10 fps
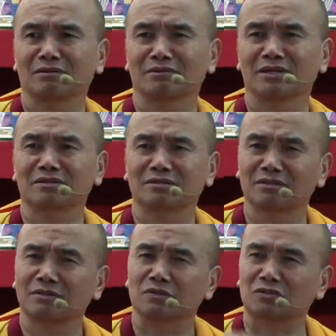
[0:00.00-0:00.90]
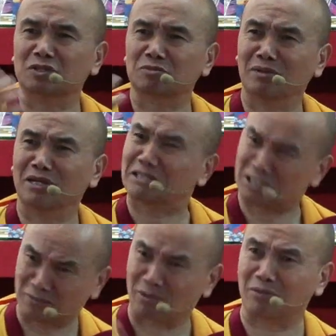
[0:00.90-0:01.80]
right? You smile,
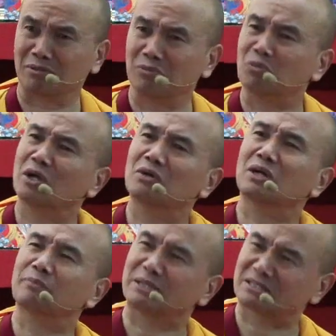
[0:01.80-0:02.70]
there's a problem. Why are you being